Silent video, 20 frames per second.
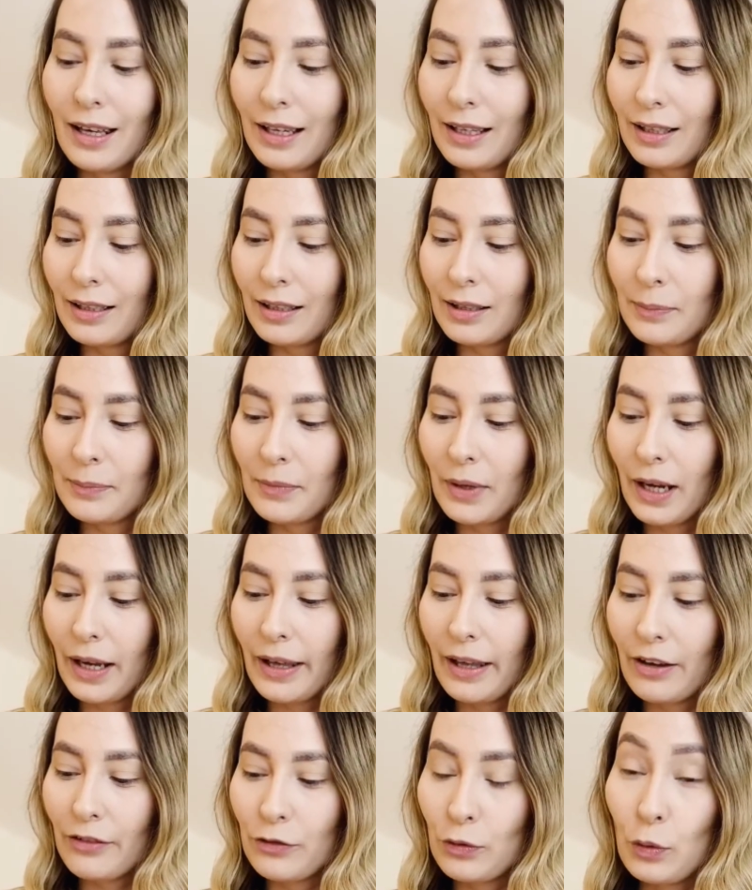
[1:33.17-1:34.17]
I
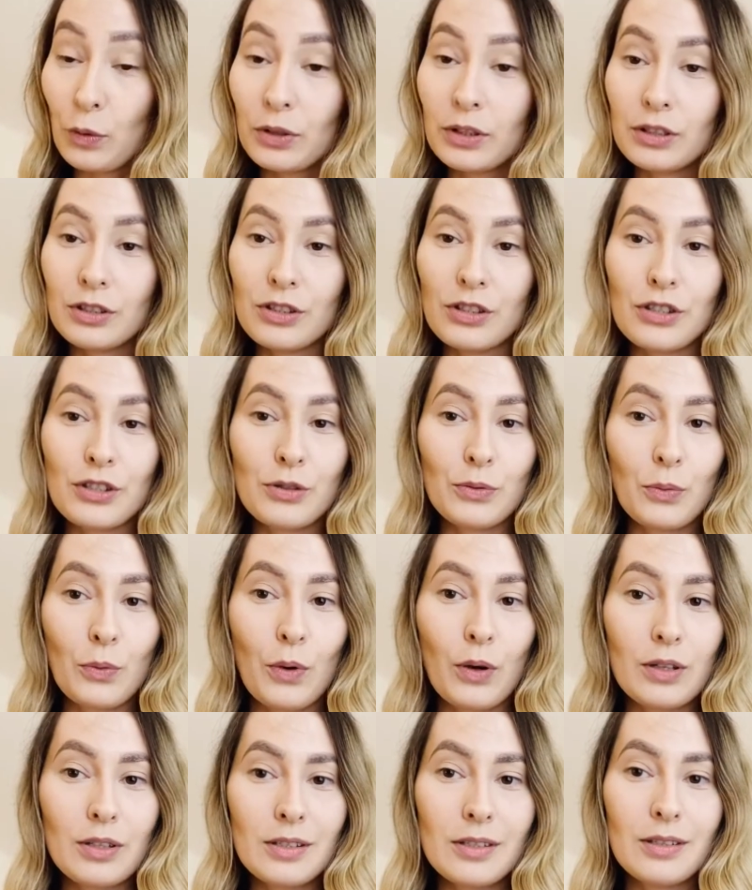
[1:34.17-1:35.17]
have ordered just
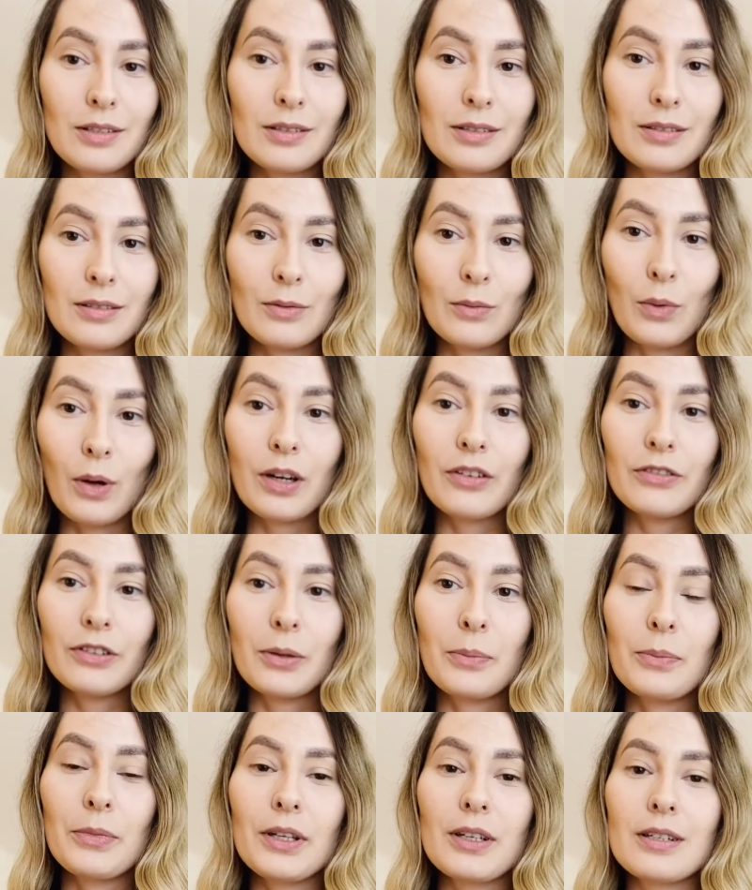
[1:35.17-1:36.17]
one of
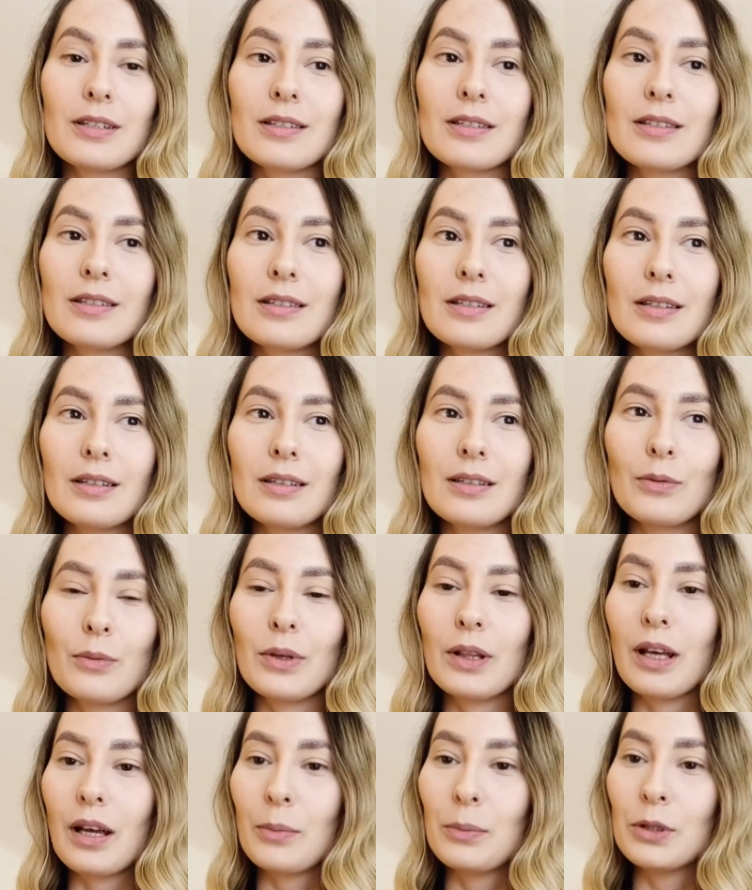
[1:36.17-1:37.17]
them because
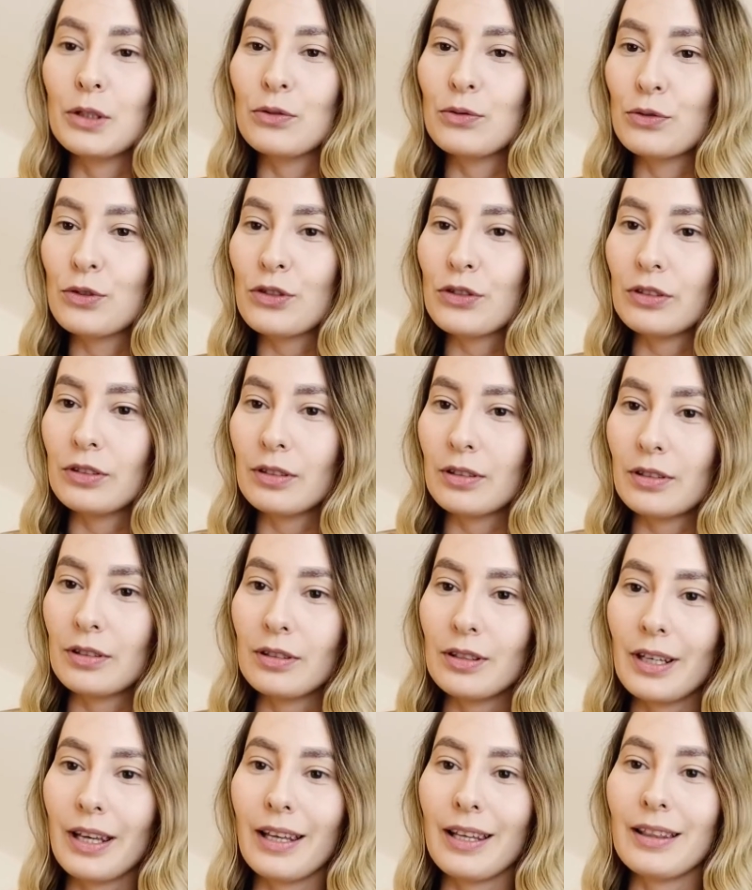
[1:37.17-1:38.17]
well, I'm a neutral
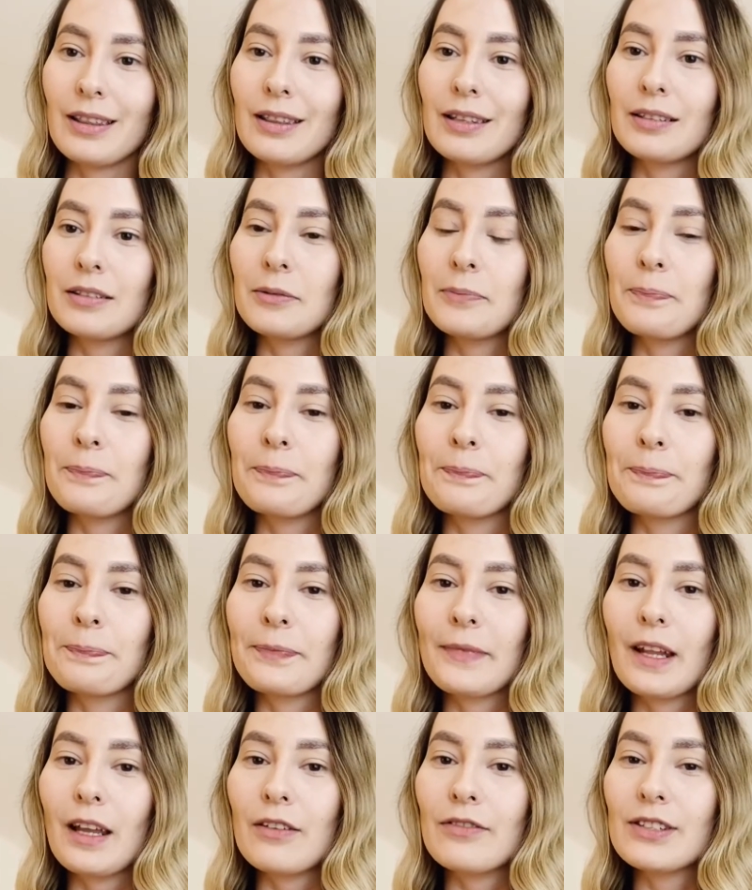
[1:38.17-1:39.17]
girl, and
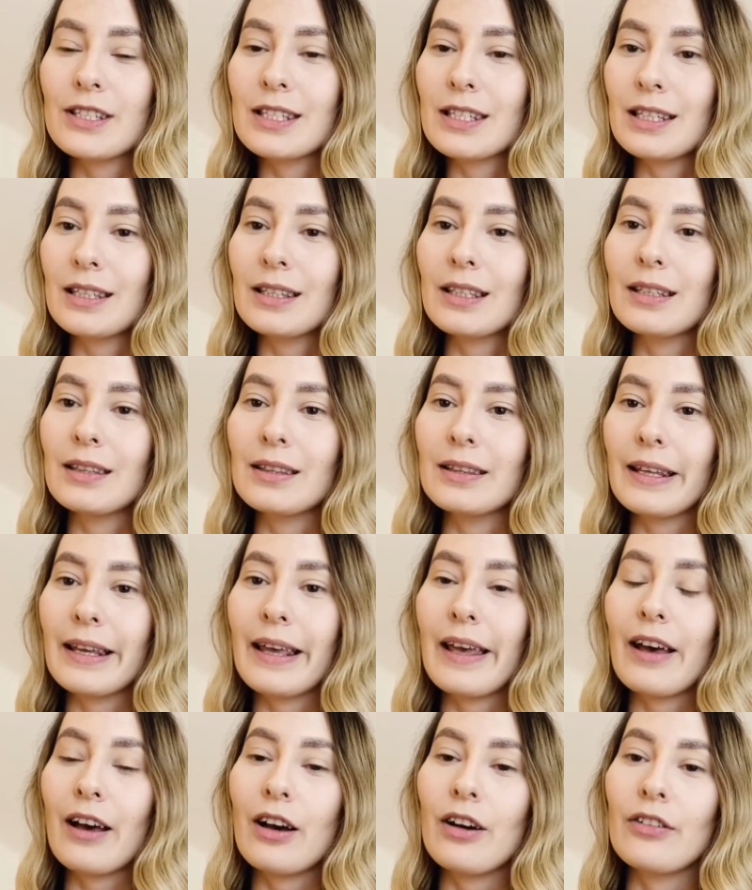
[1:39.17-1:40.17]
I've seen that they
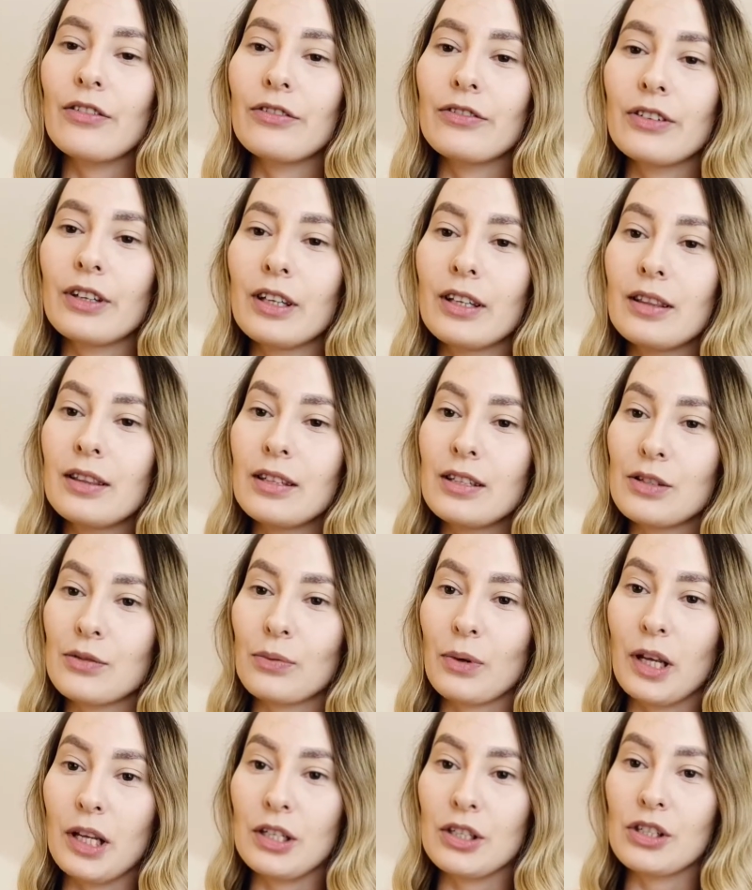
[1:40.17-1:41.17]
have in this
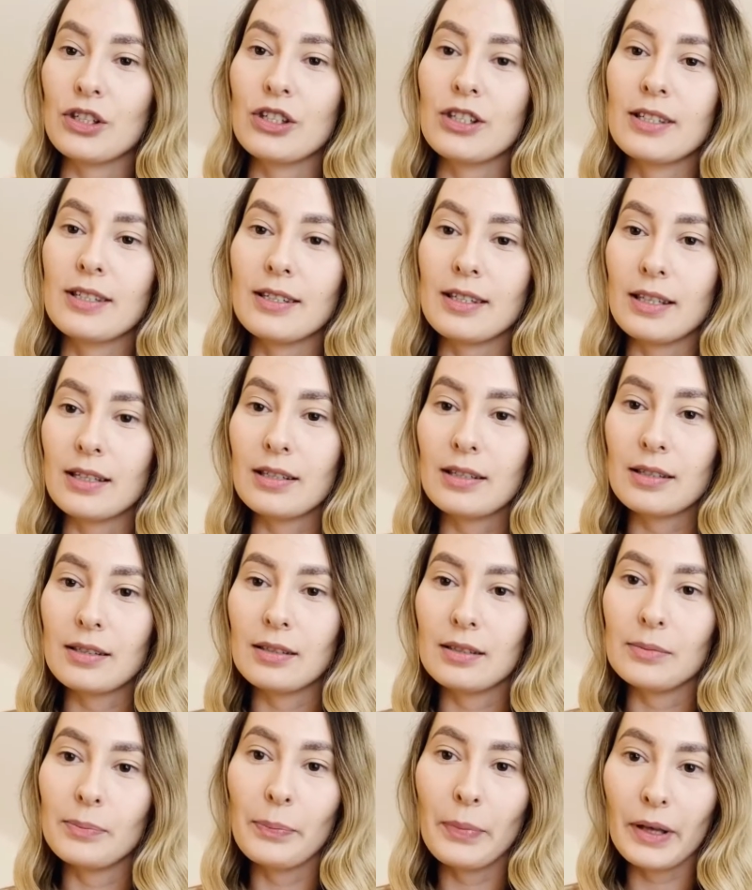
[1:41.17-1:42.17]
range 6
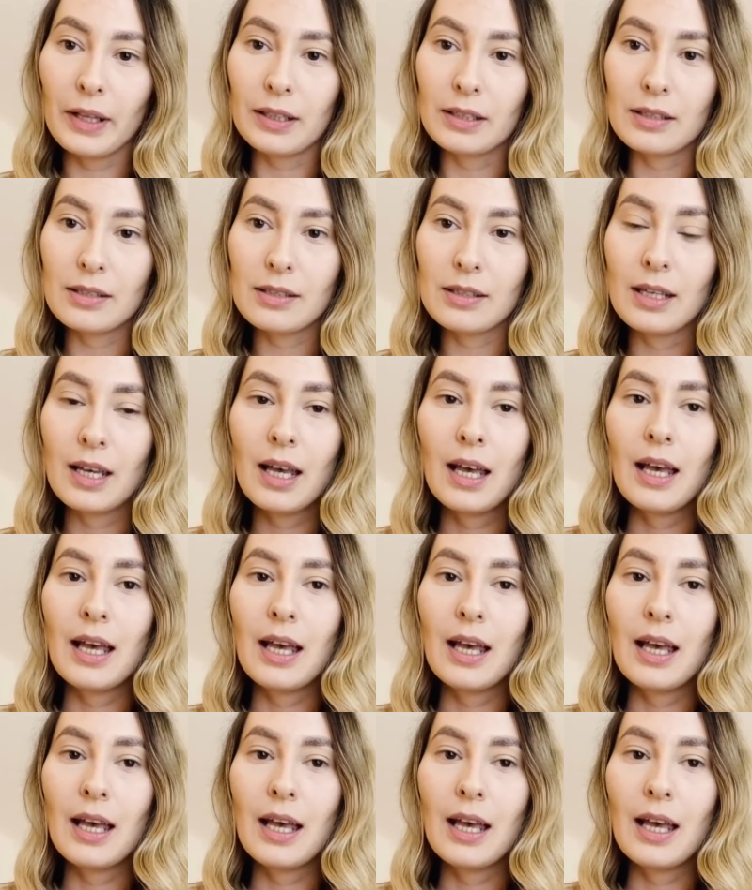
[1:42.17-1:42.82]
palettes.